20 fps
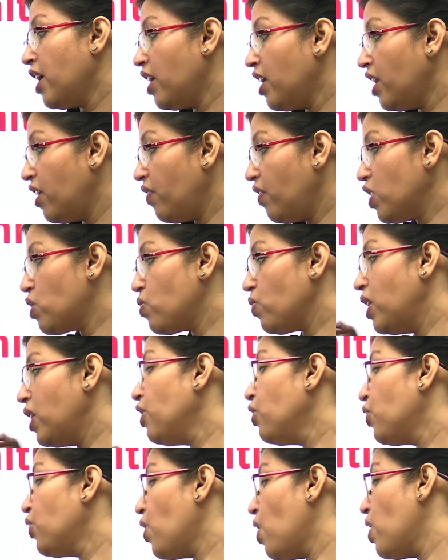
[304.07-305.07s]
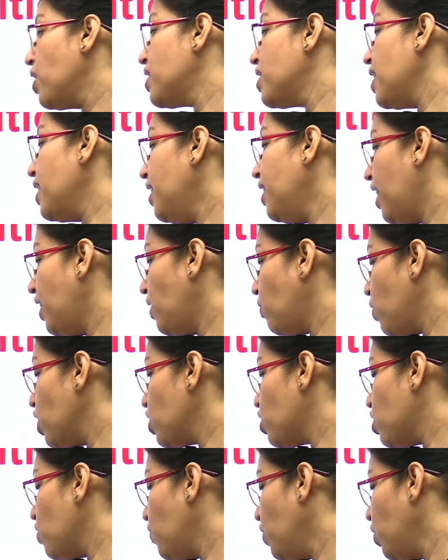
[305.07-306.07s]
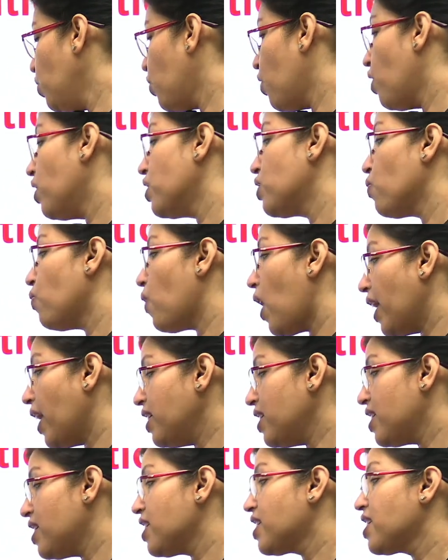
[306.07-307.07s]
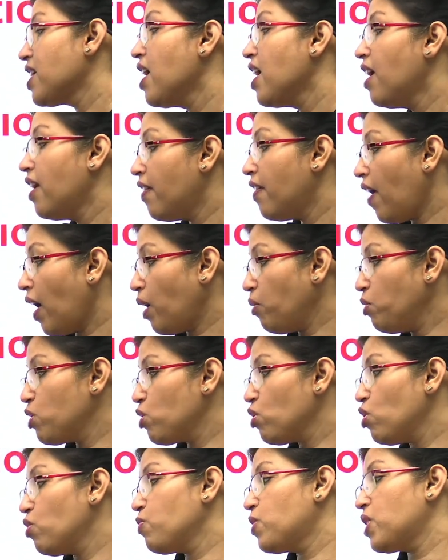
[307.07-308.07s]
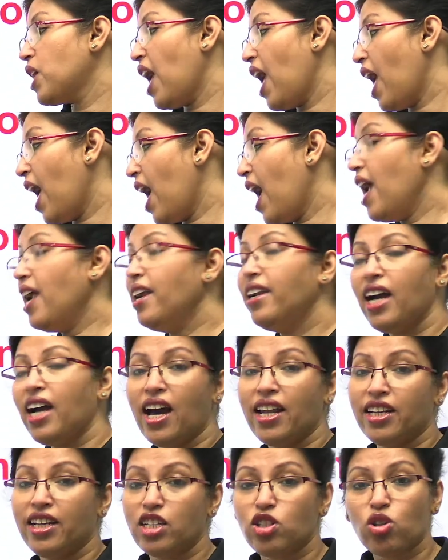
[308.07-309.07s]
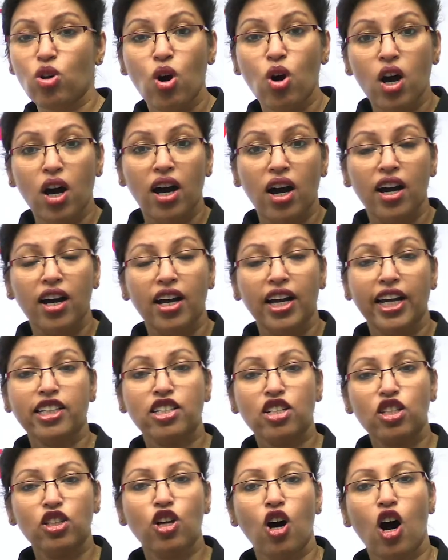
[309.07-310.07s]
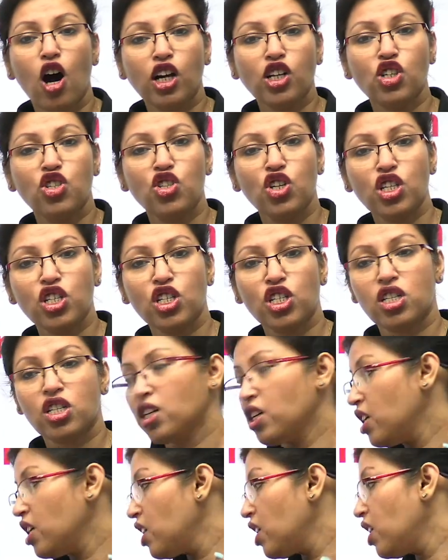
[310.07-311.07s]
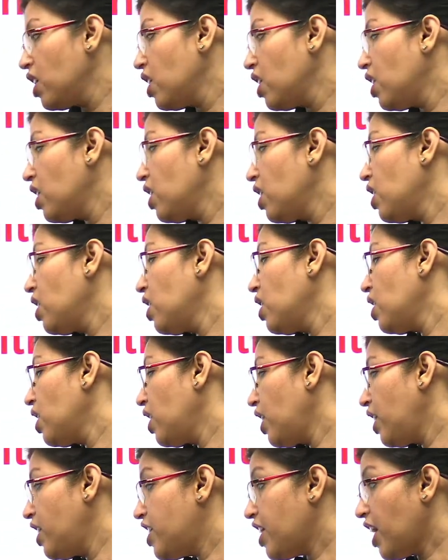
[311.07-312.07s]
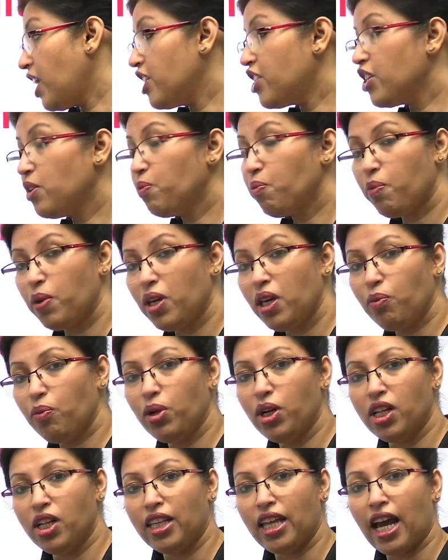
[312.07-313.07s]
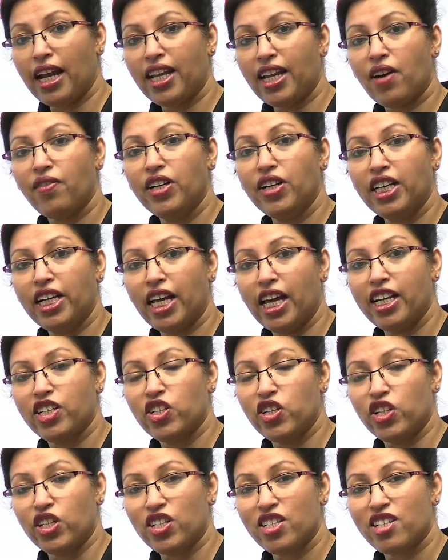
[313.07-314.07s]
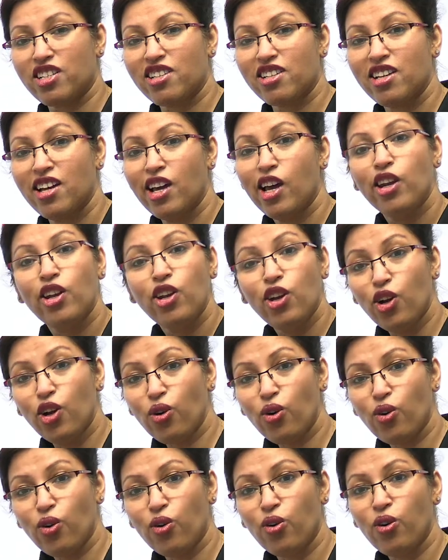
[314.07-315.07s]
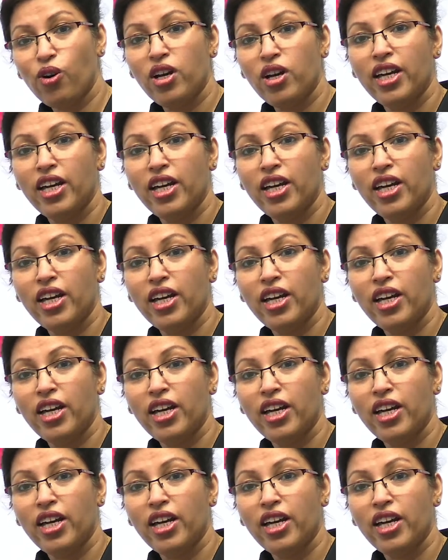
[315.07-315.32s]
individual neurons and networks of neurons, viruses, ribosomes and RNA. So, it's not just intelligent people that have intelligence. No,